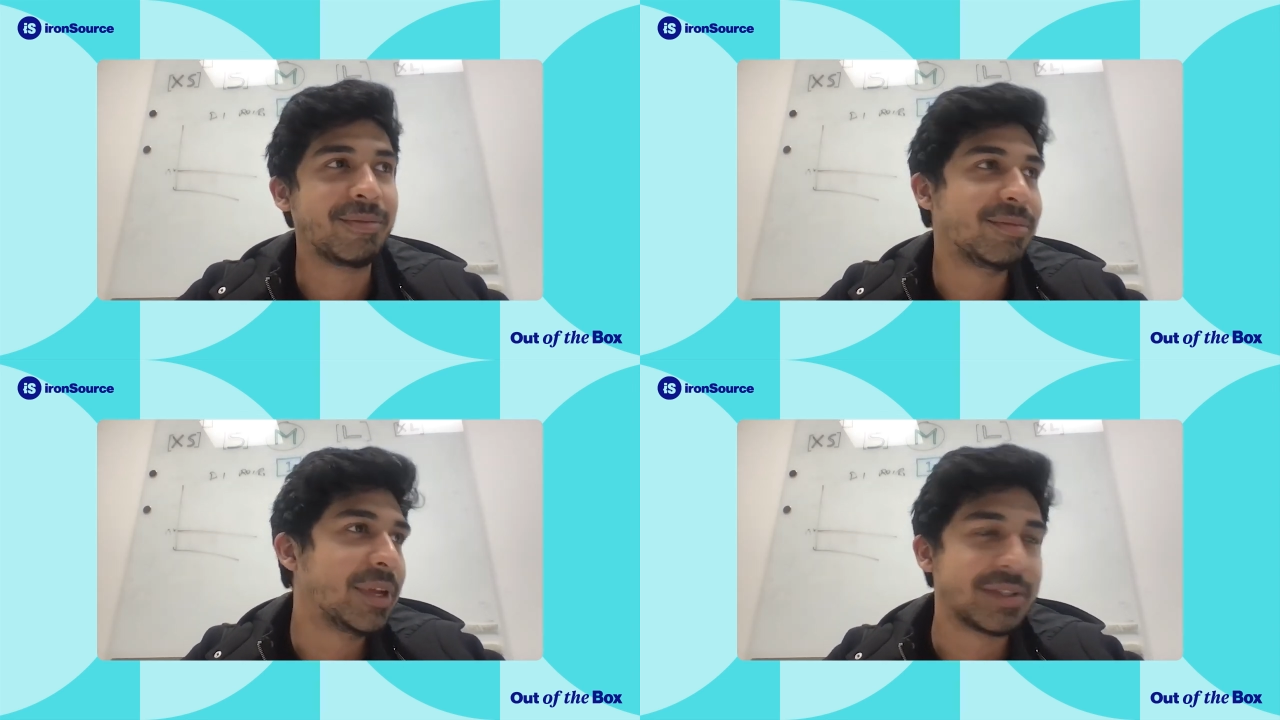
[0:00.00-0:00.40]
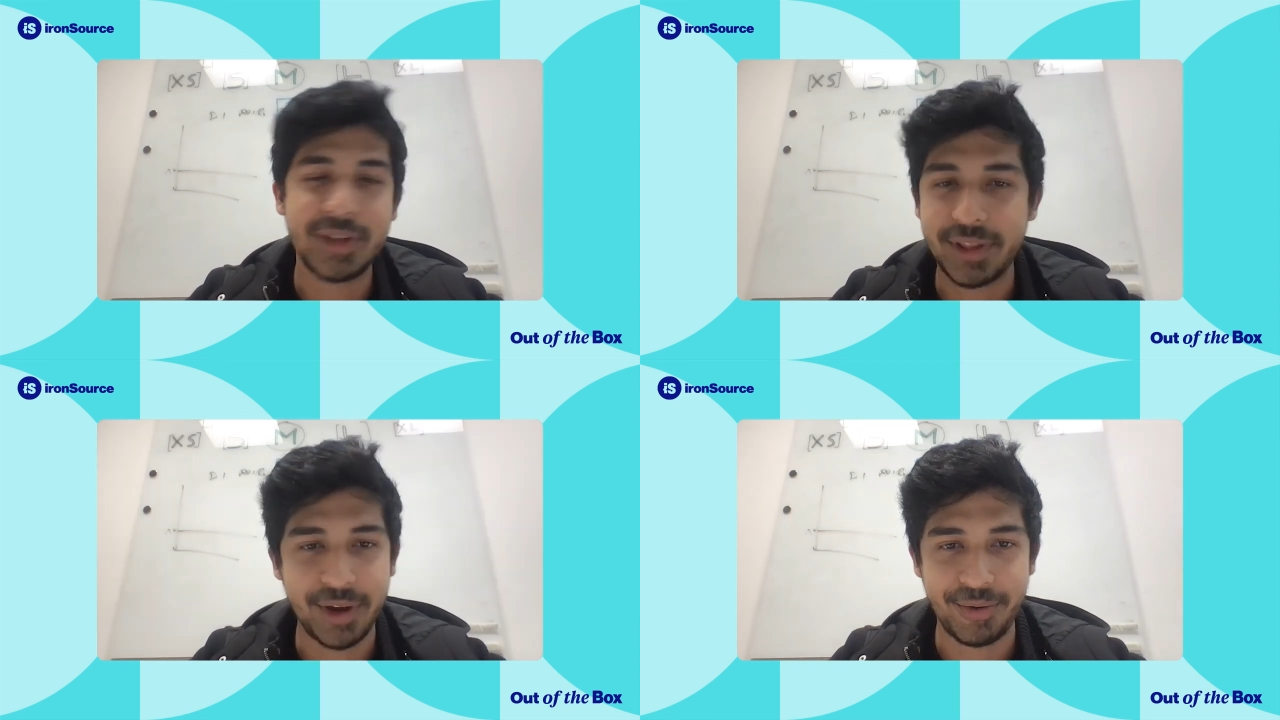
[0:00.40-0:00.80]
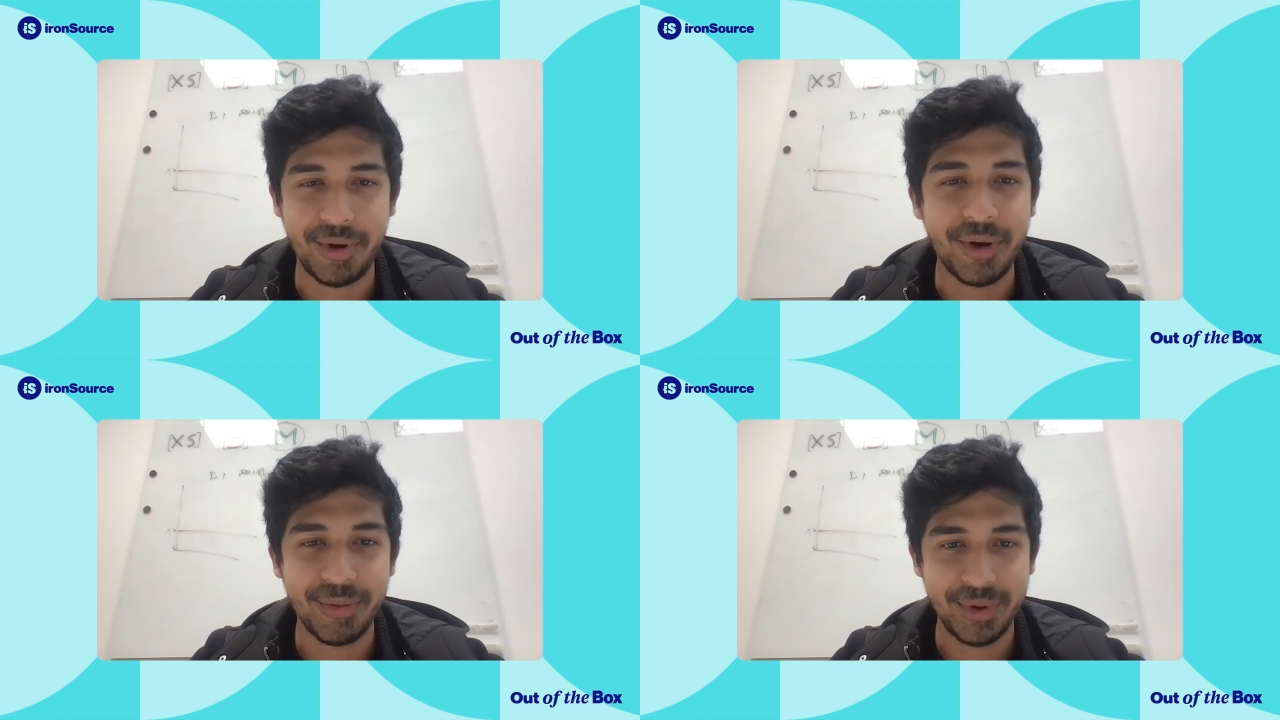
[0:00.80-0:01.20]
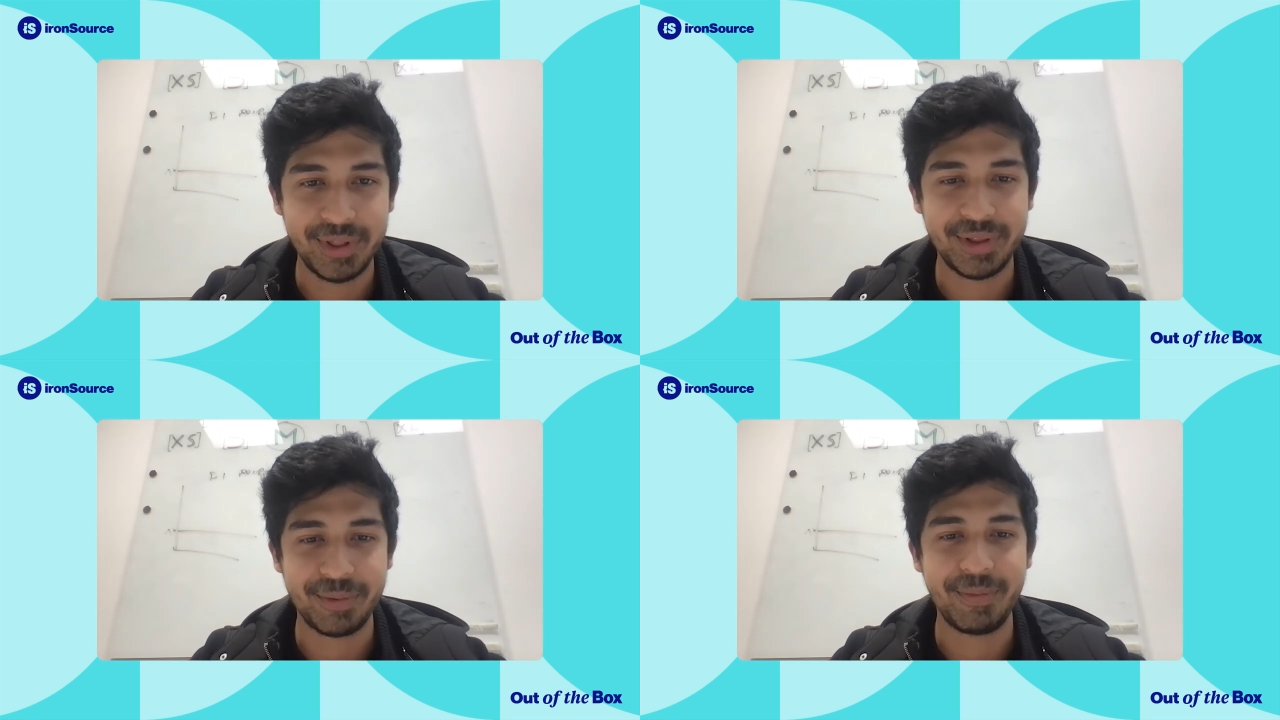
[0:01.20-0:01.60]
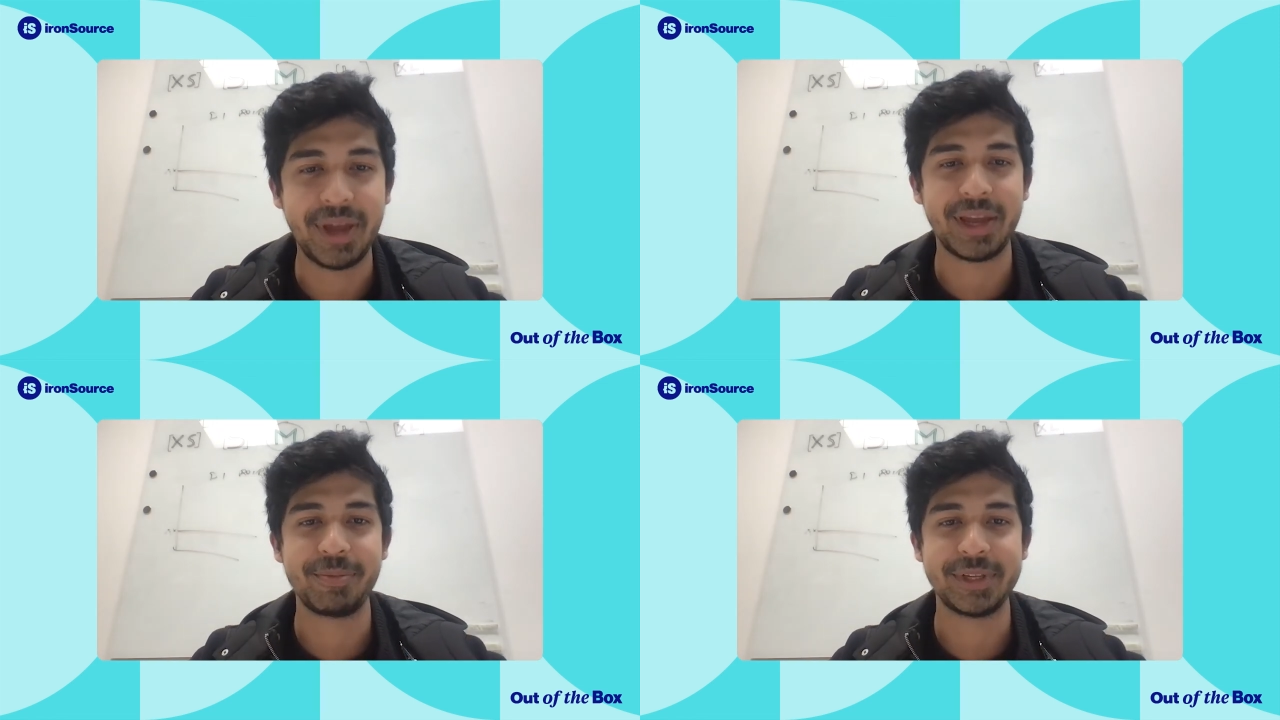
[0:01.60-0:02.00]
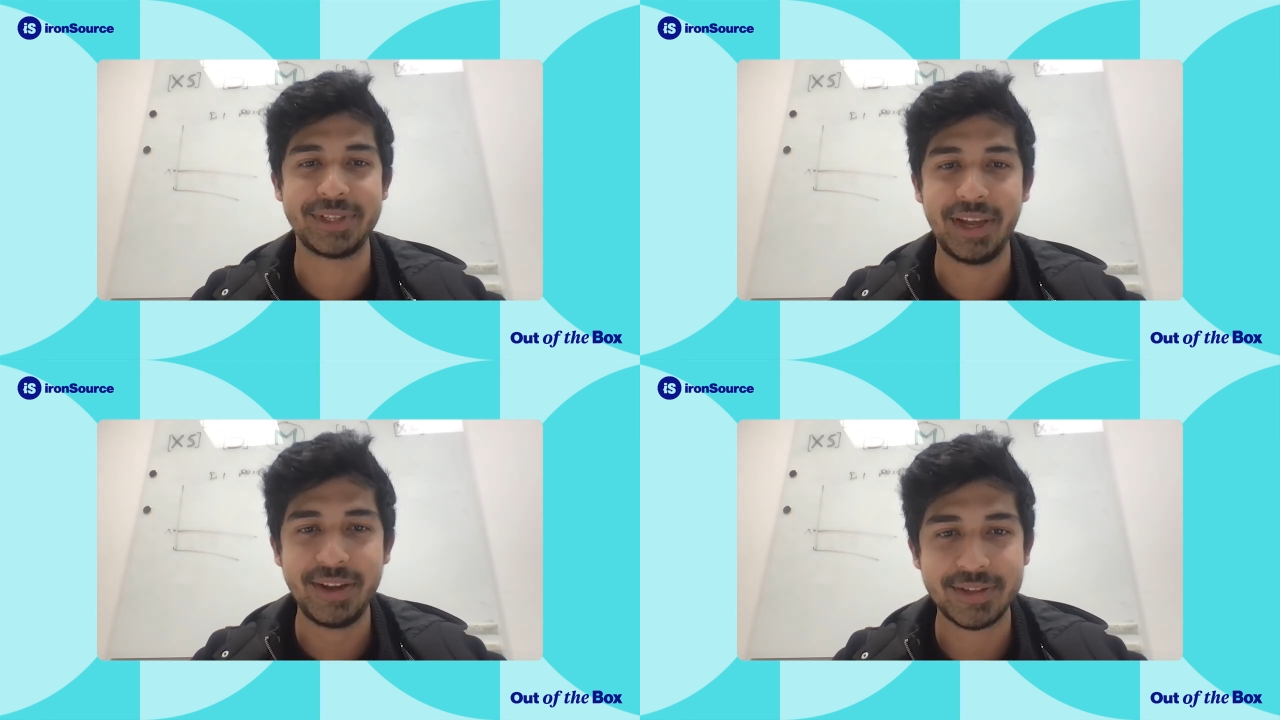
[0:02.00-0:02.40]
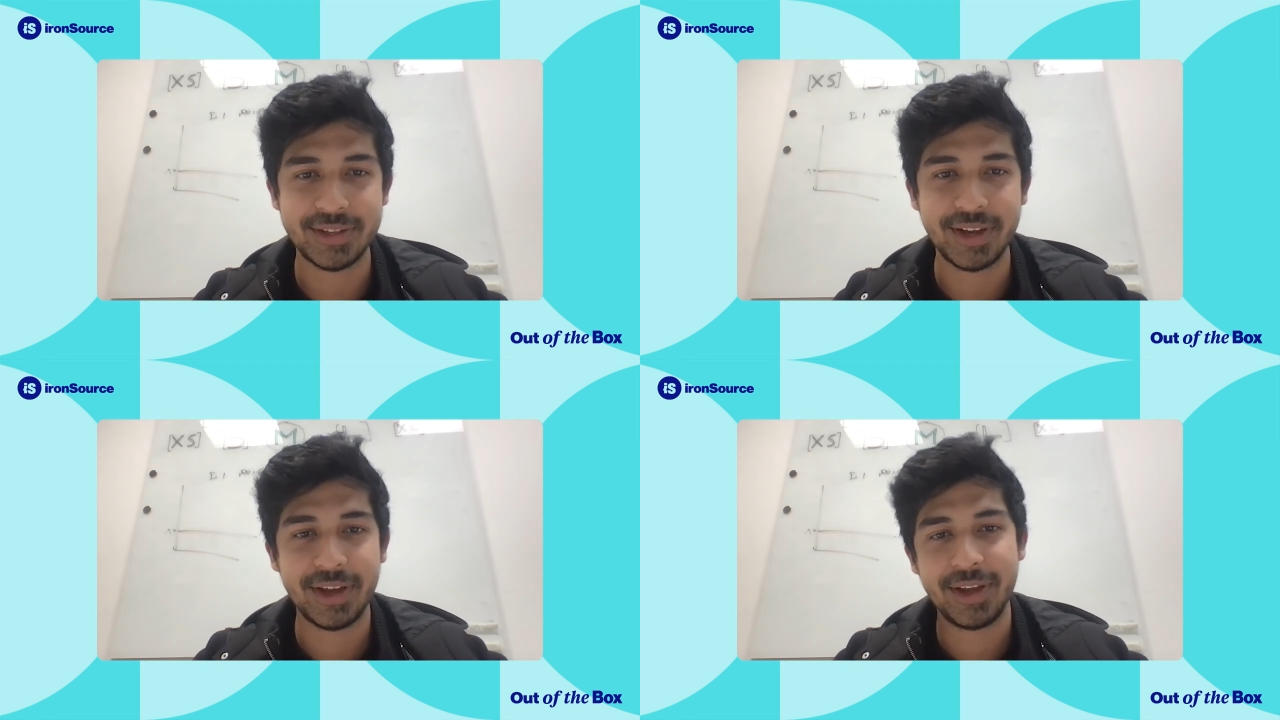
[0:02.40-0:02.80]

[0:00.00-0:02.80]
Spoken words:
there's nothing wrong with making mistakes.